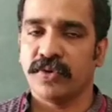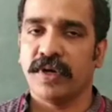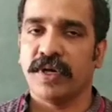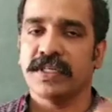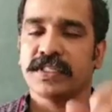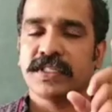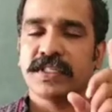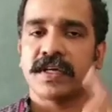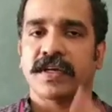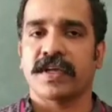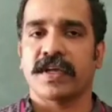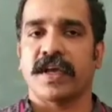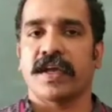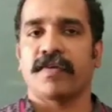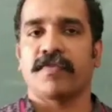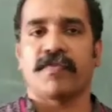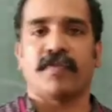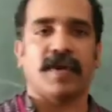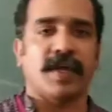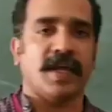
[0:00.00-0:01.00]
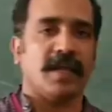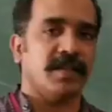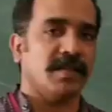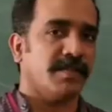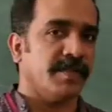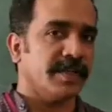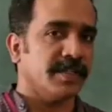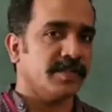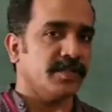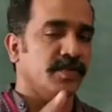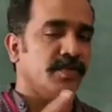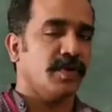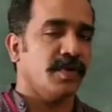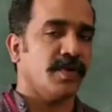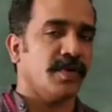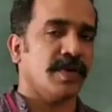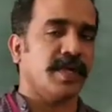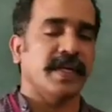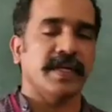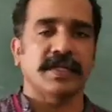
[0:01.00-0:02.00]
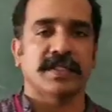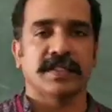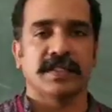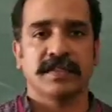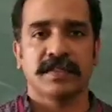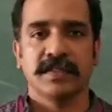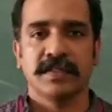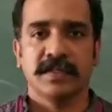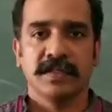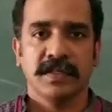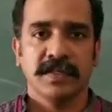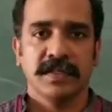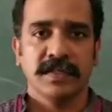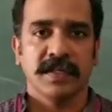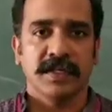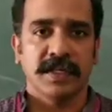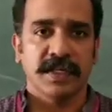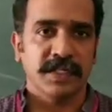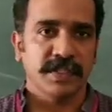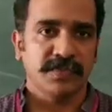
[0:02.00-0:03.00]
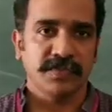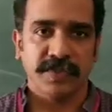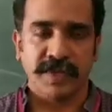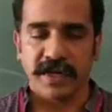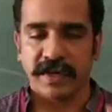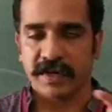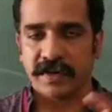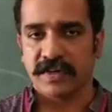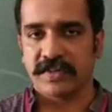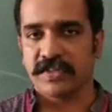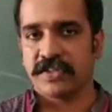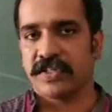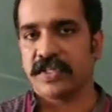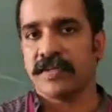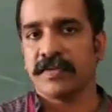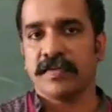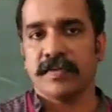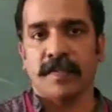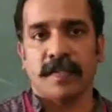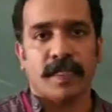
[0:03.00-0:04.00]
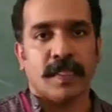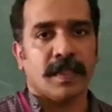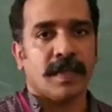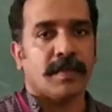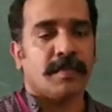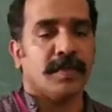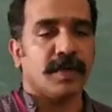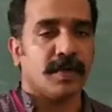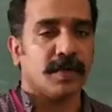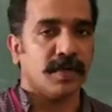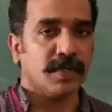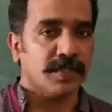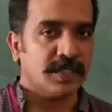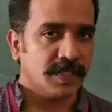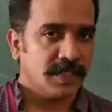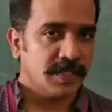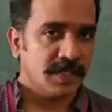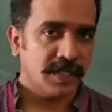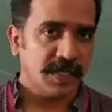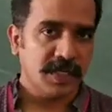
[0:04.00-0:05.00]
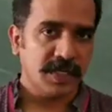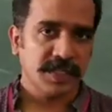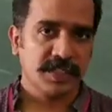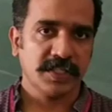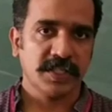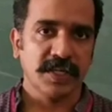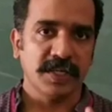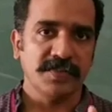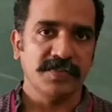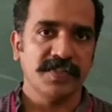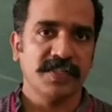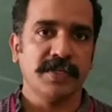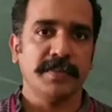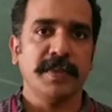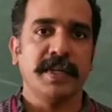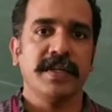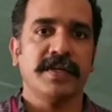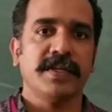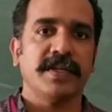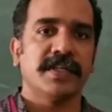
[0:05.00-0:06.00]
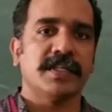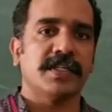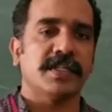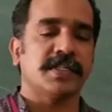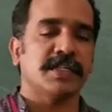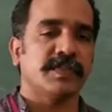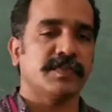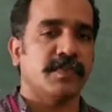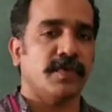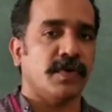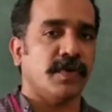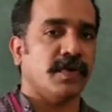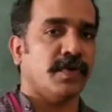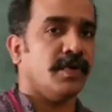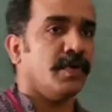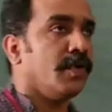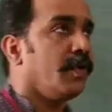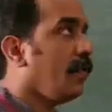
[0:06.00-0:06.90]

listen carefully, otherwise you will not get. It is very interesting because it is the divisibility test for